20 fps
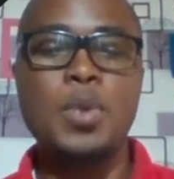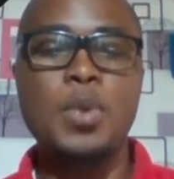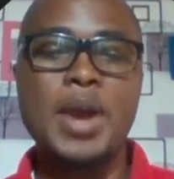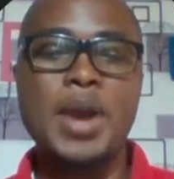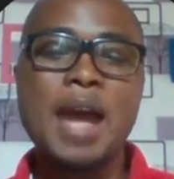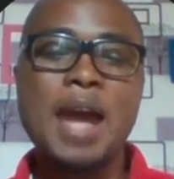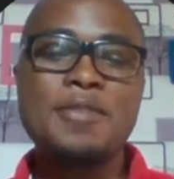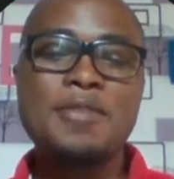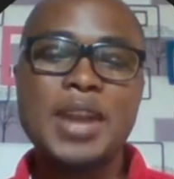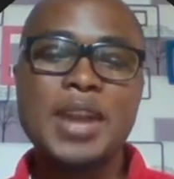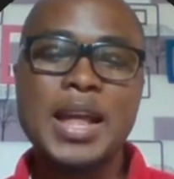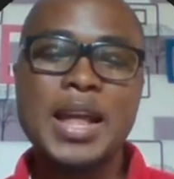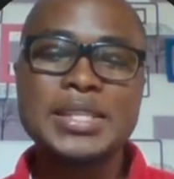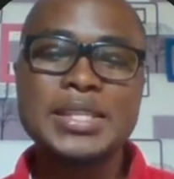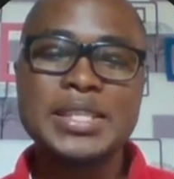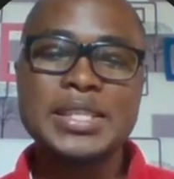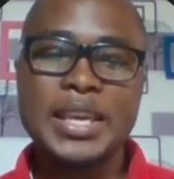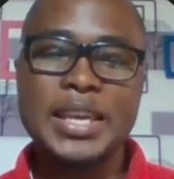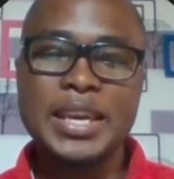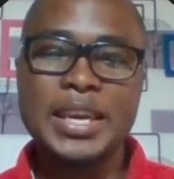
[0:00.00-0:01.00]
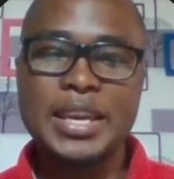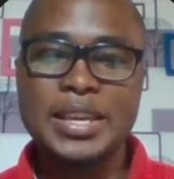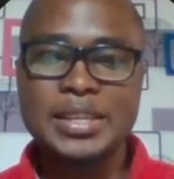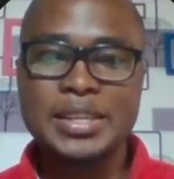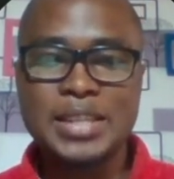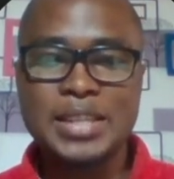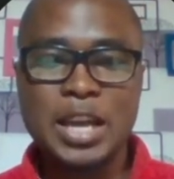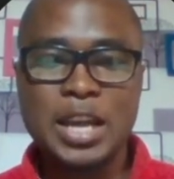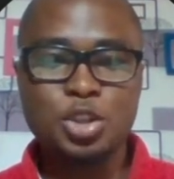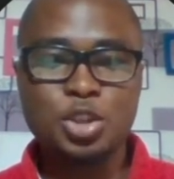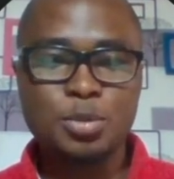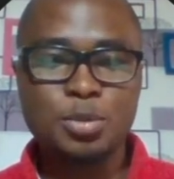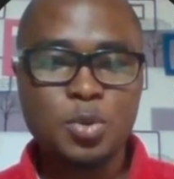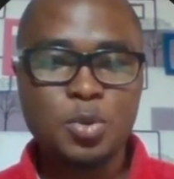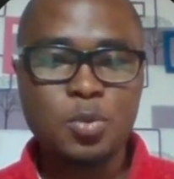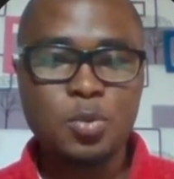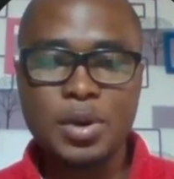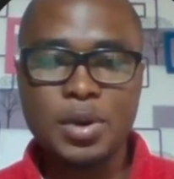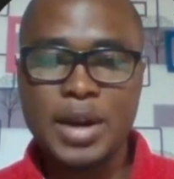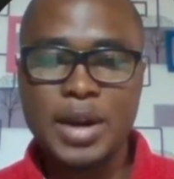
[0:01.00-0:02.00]
We have other things,
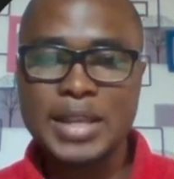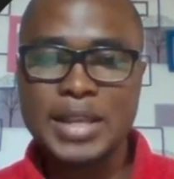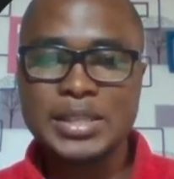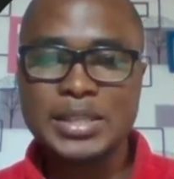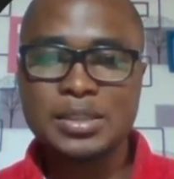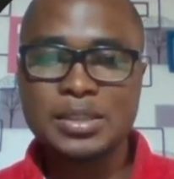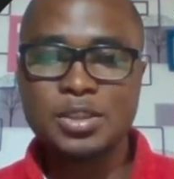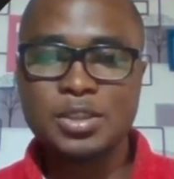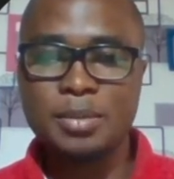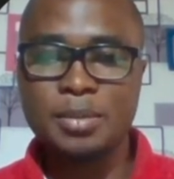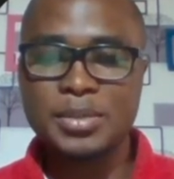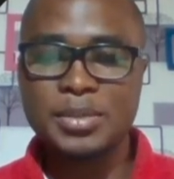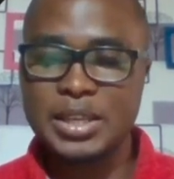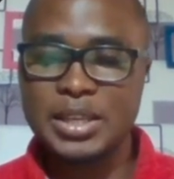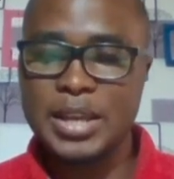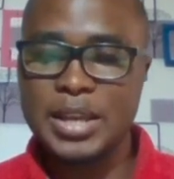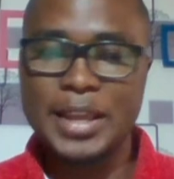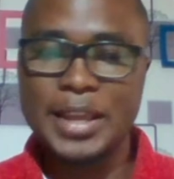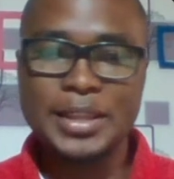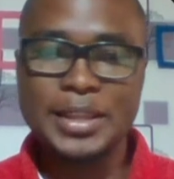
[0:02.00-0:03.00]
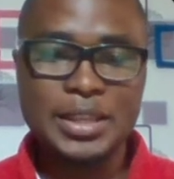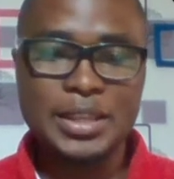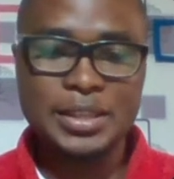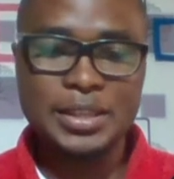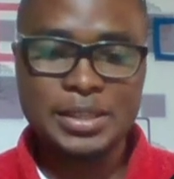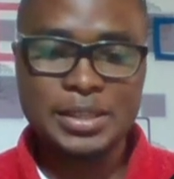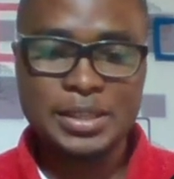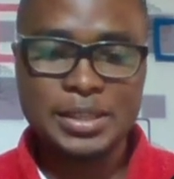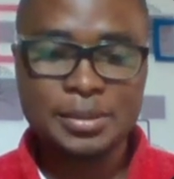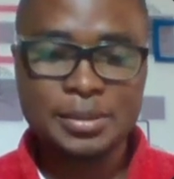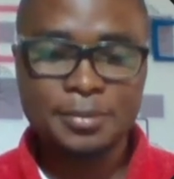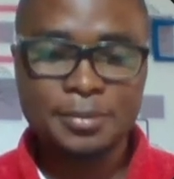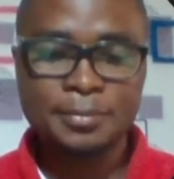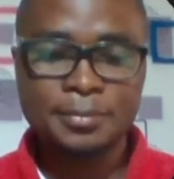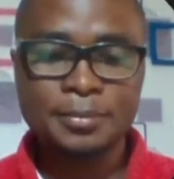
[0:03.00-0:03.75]
assuming we'll write something like this.